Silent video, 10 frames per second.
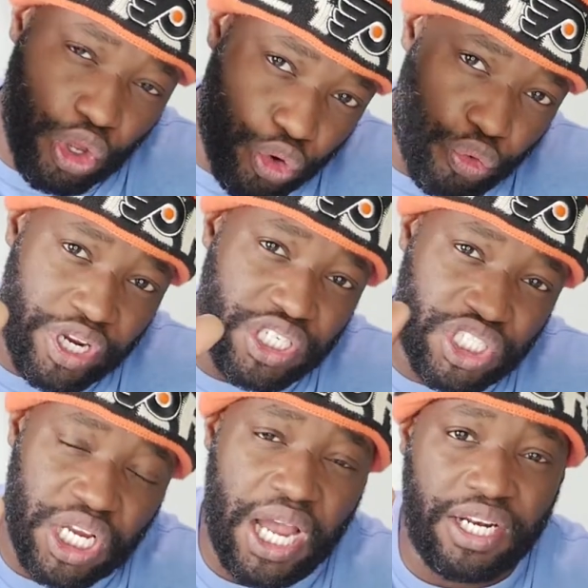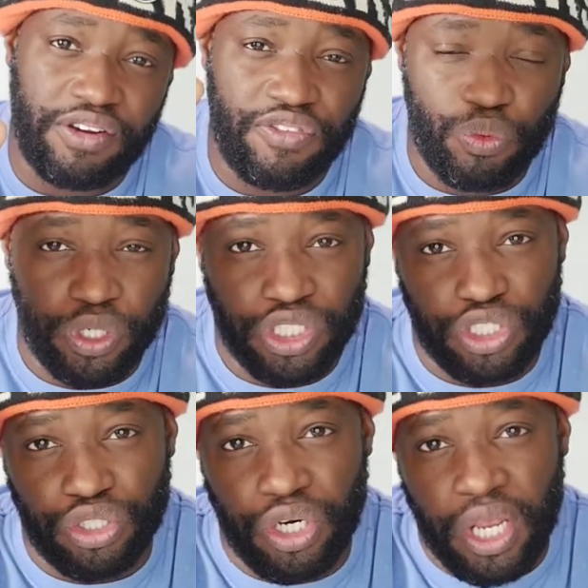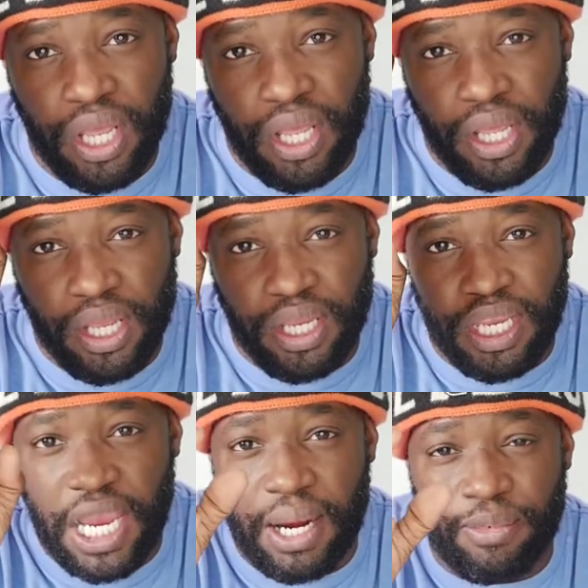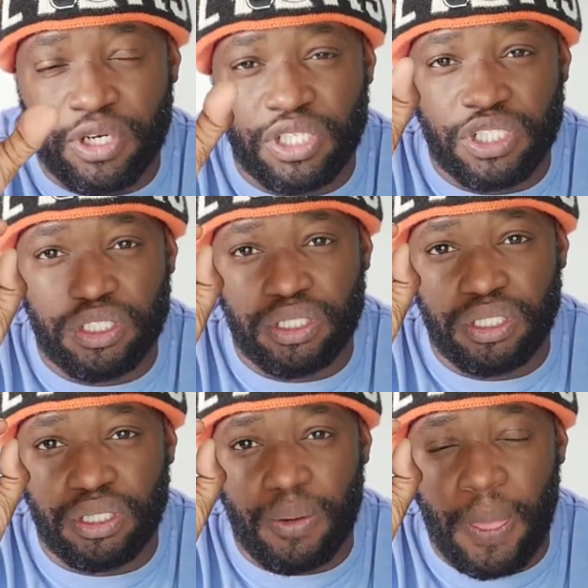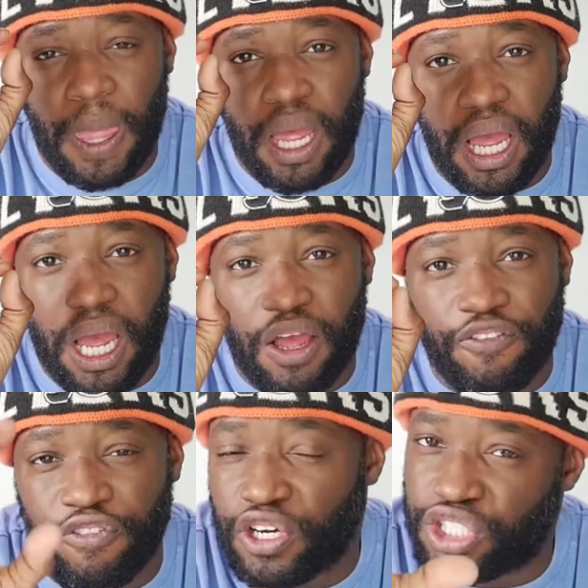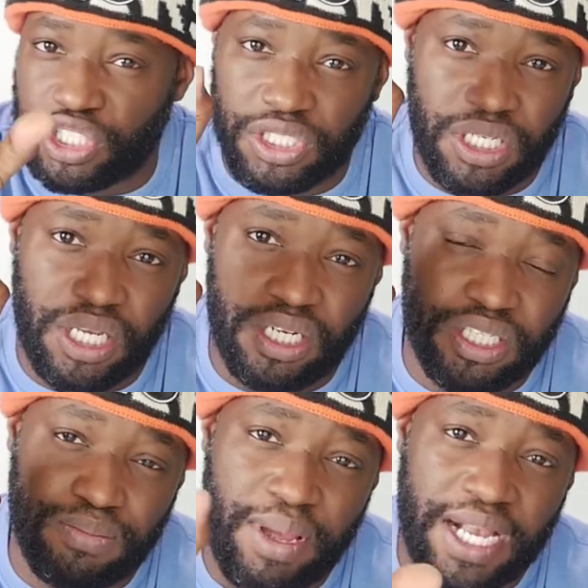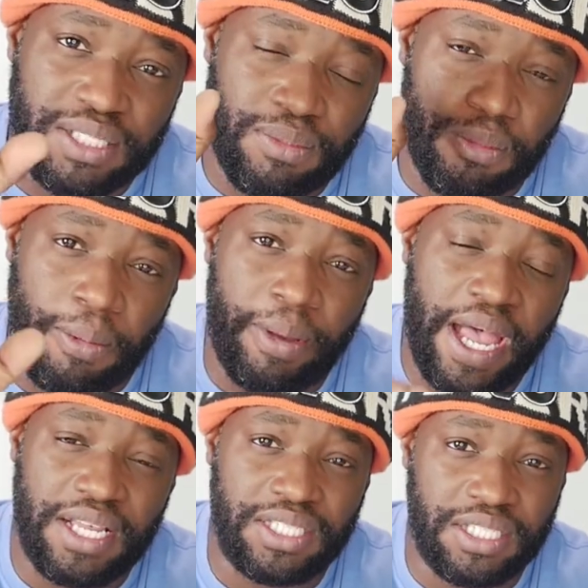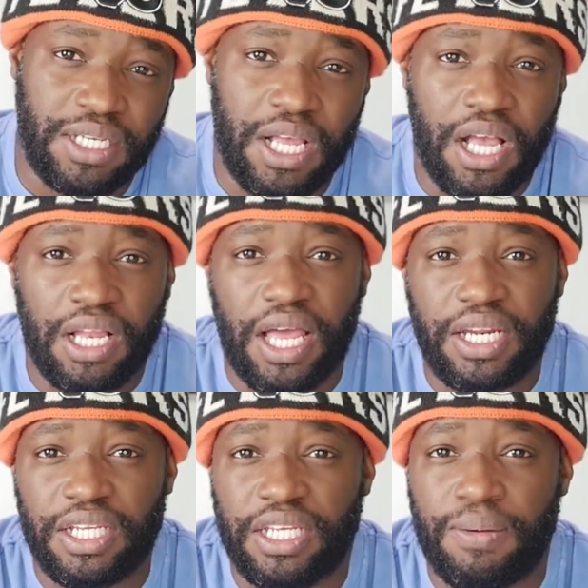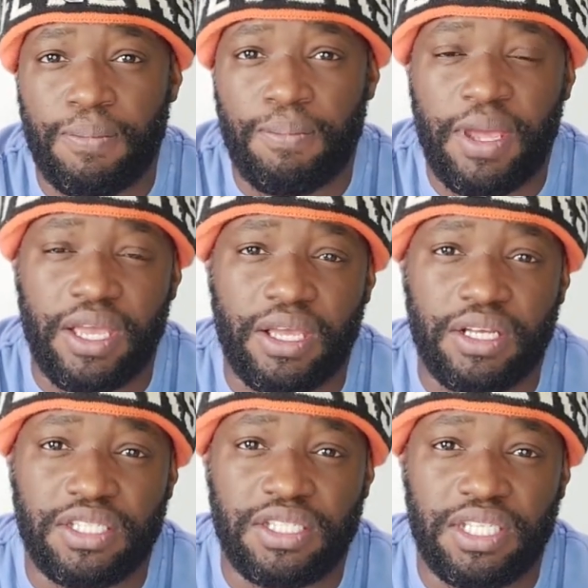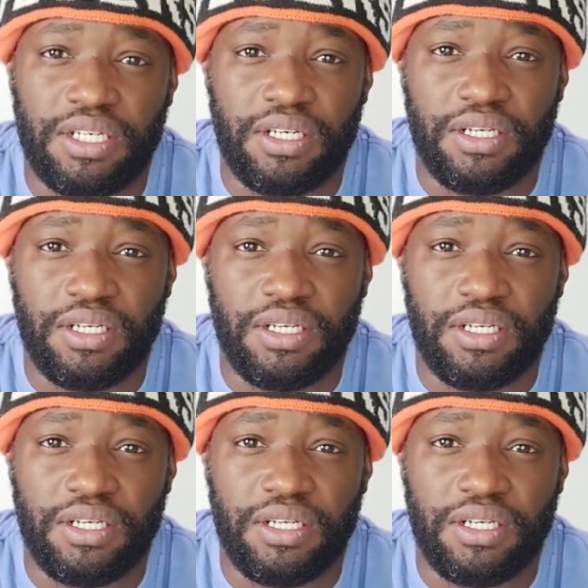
great shot, and if you want your camera to function at its maximum capacity. Lighting can make a scene